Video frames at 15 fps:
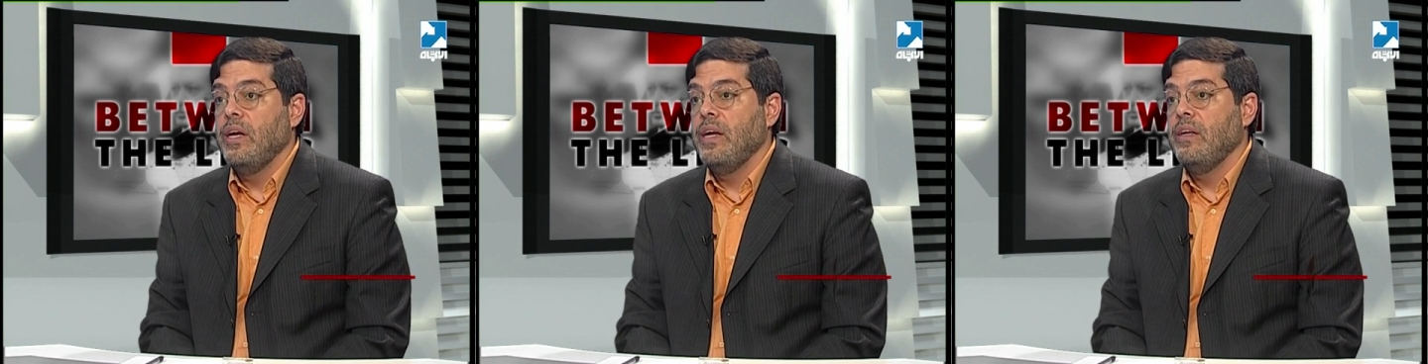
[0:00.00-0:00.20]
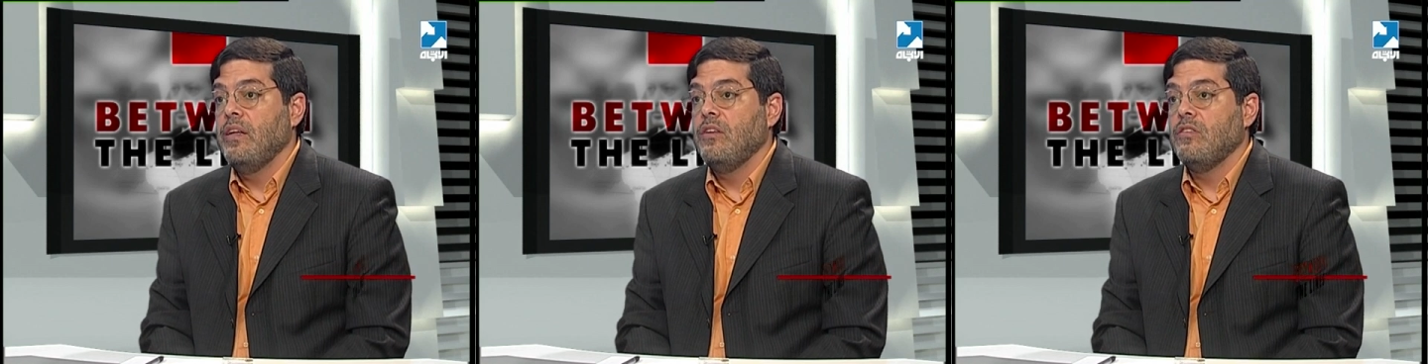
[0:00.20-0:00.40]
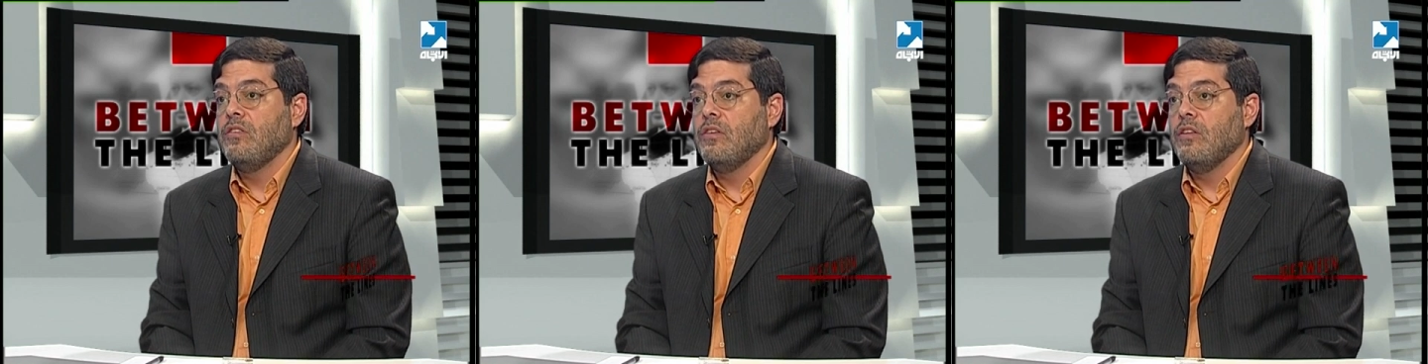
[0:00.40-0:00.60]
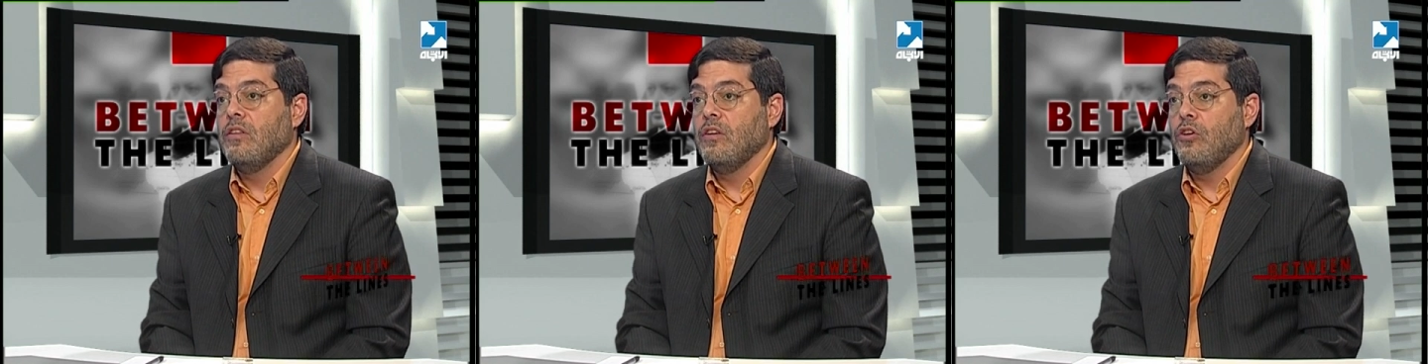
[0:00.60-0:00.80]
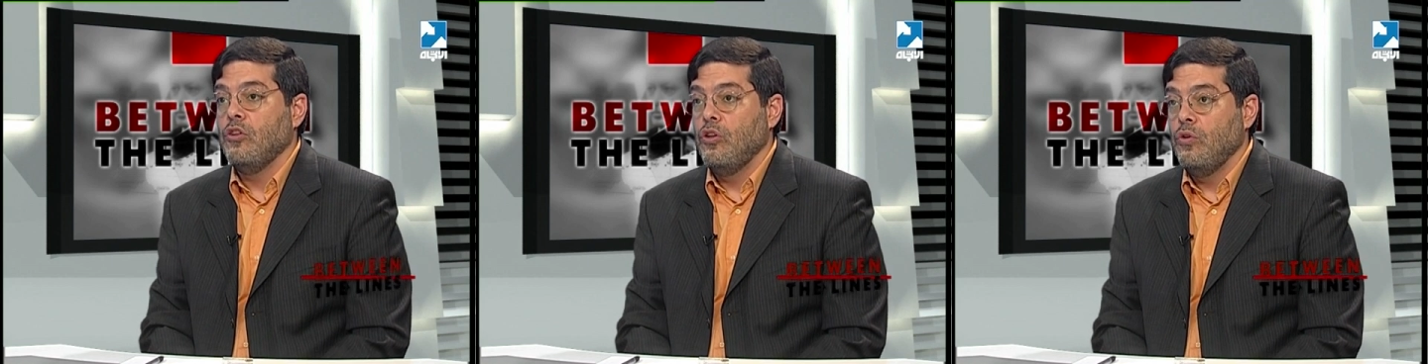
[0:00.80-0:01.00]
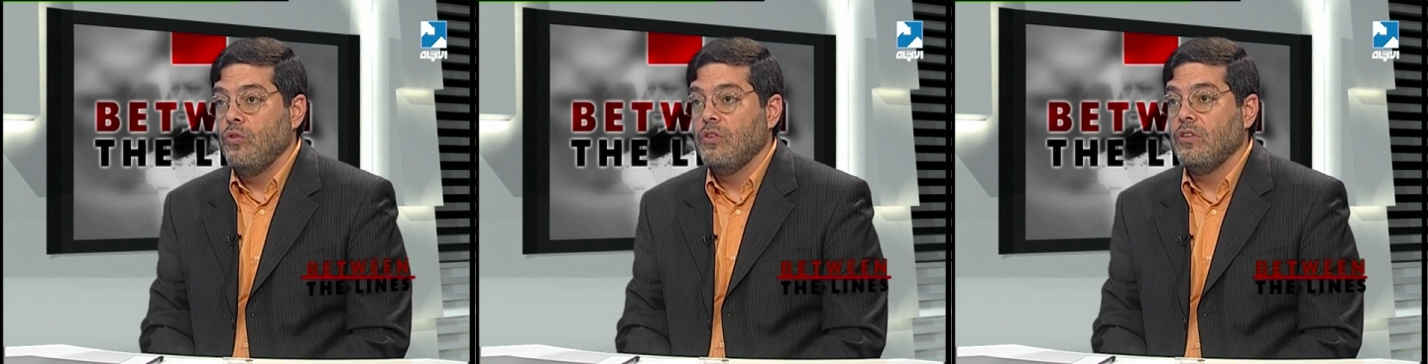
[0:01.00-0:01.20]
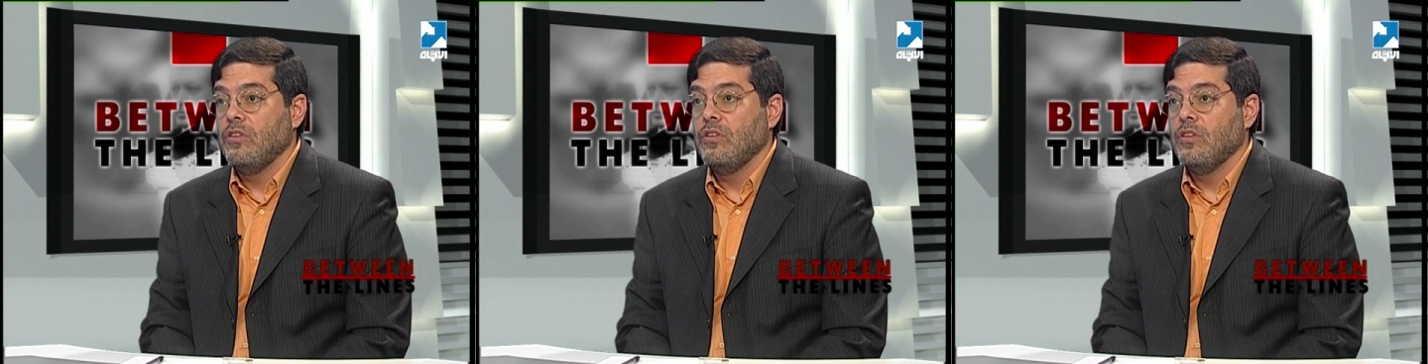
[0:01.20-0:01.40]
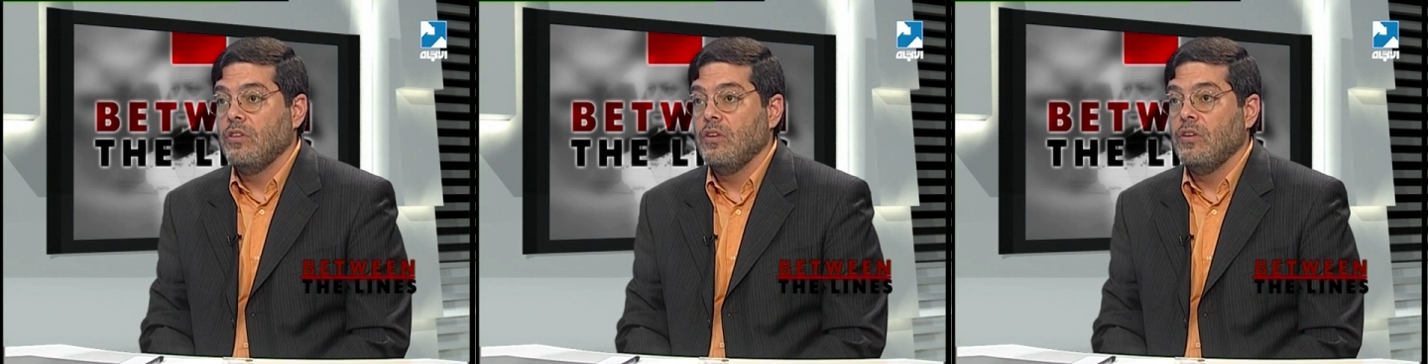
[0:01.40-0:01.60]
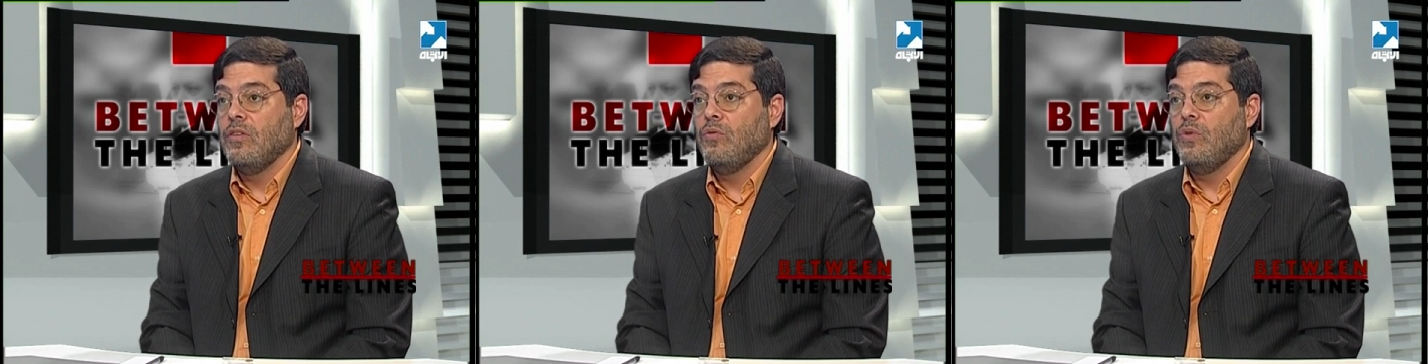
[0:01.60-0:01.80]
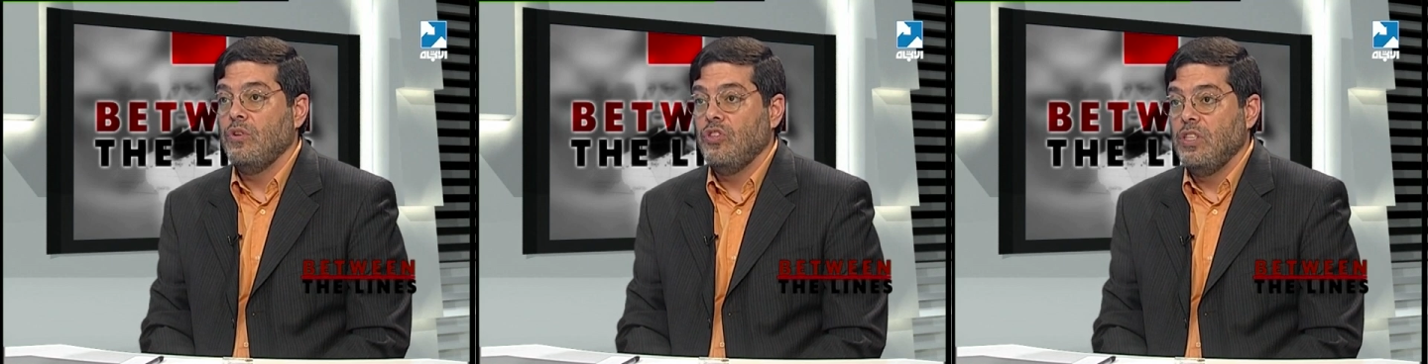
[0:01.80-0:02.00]
it is the closest
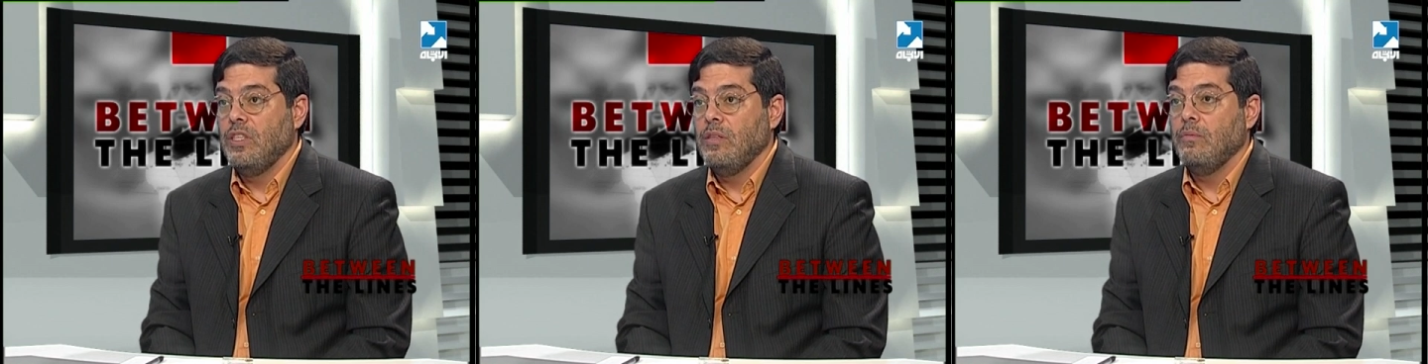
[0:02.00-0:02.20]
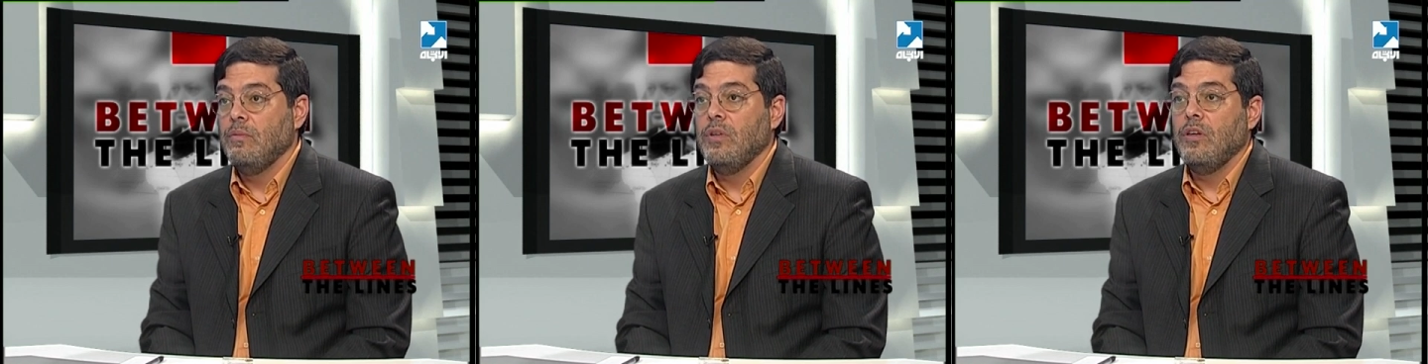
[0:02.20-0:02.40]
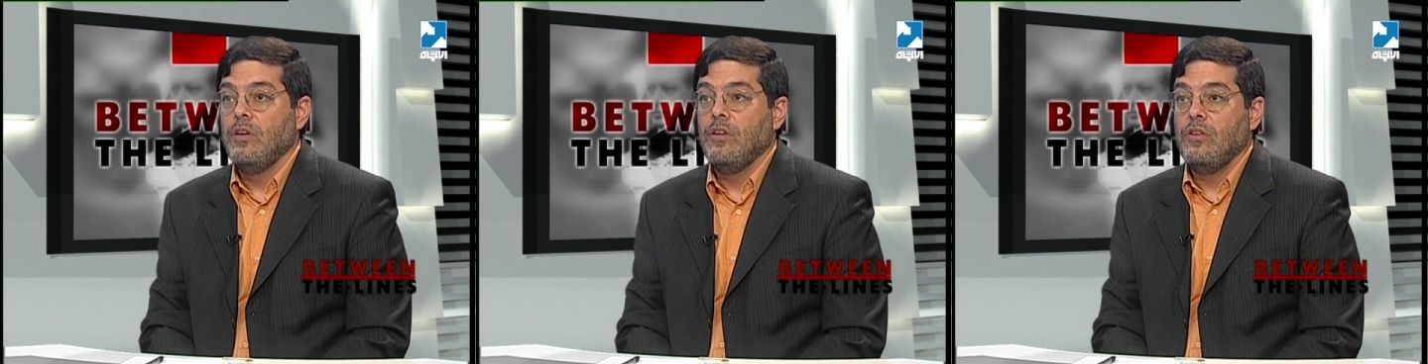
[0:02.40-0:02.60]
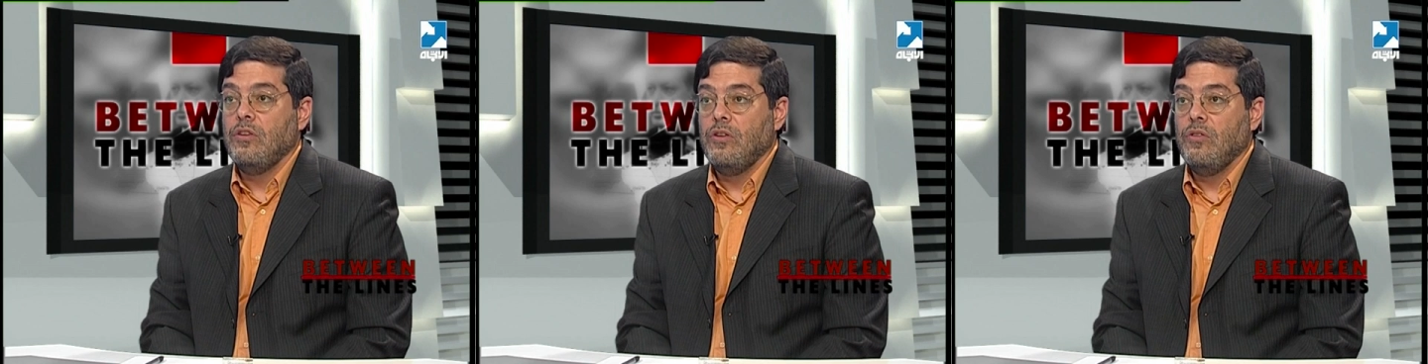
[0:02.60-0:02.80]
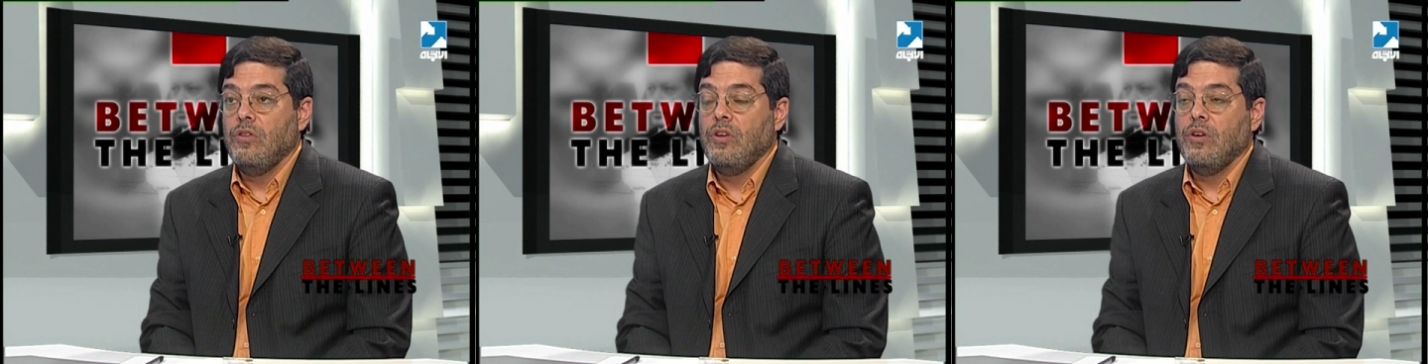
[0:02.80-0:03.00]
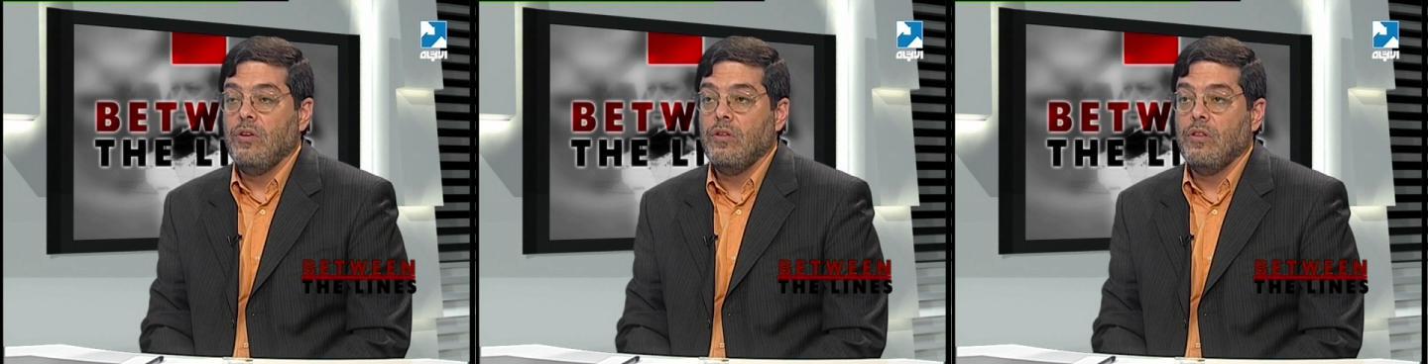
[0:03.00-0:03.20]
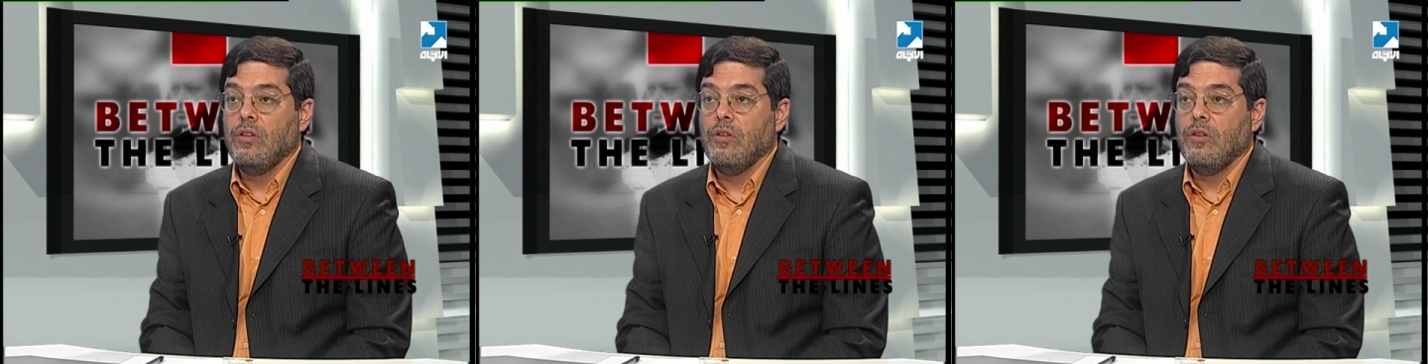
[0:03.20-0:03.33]
regime to the